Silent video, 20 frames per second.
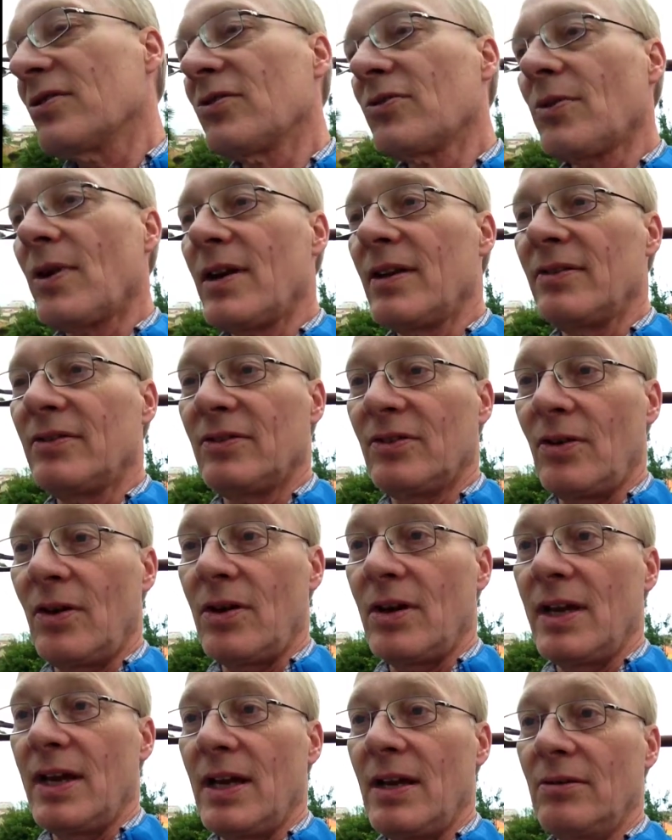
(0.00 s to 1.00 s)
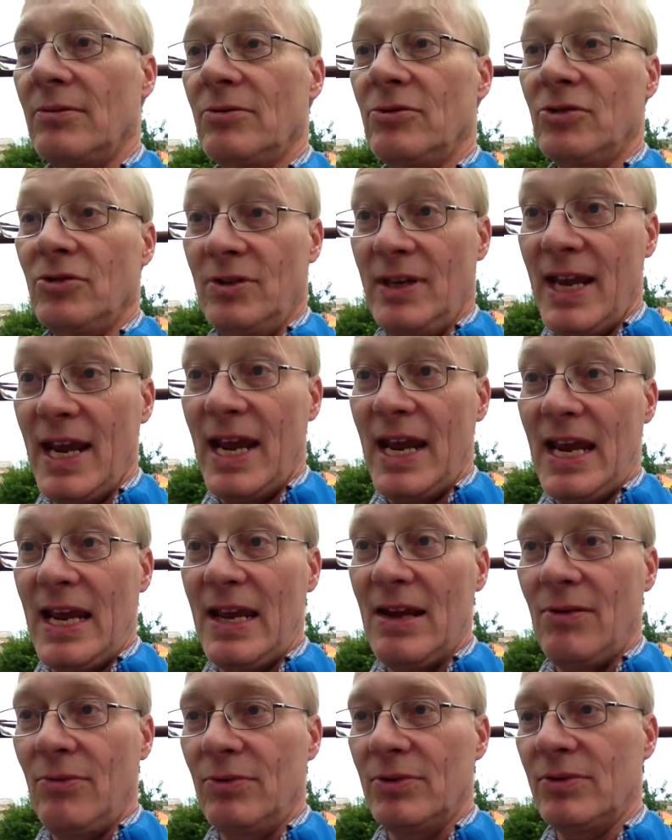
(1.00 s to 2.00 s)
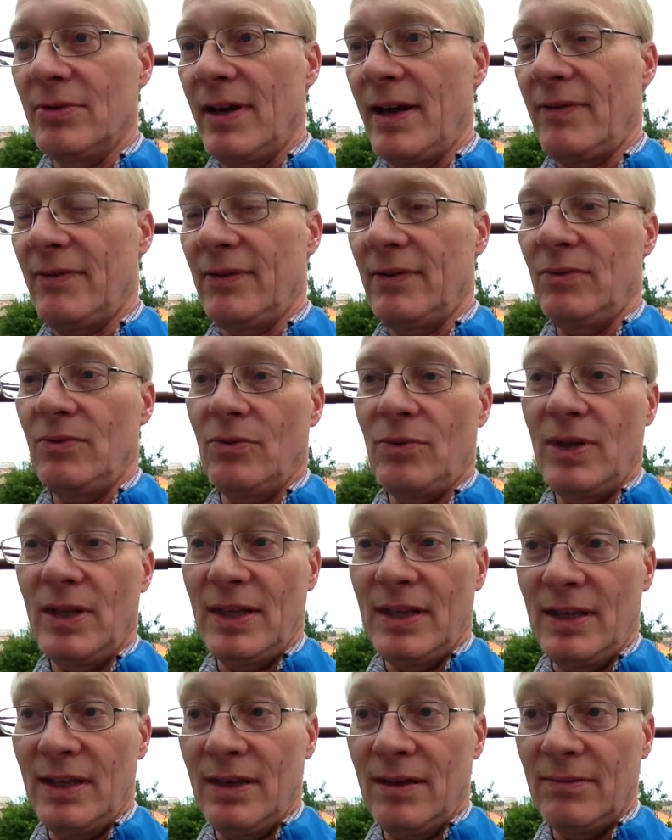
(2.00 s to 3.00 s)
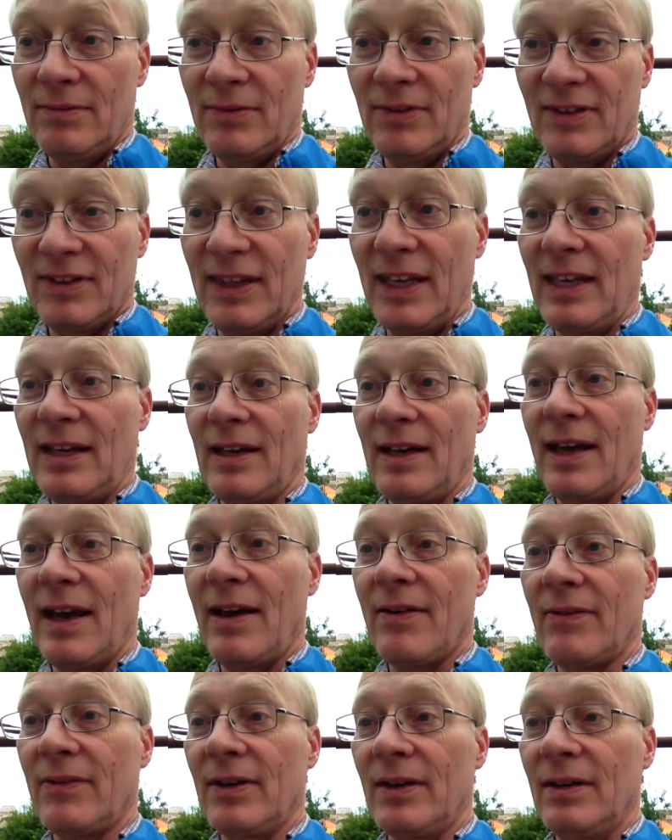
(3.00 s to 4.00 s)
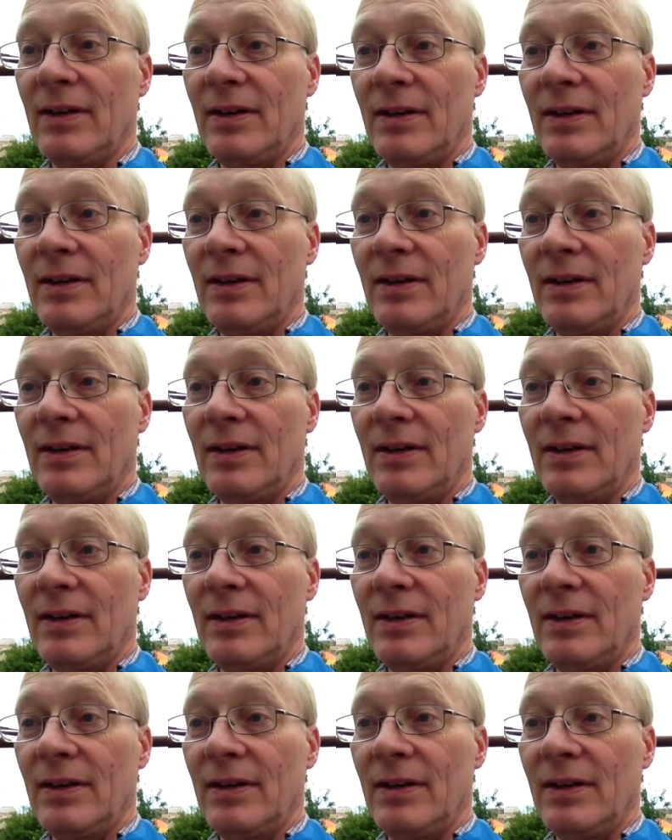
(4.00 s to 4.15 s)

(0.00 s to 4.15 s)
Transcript: strikes starting today, which we haven't really seen, and I haven't.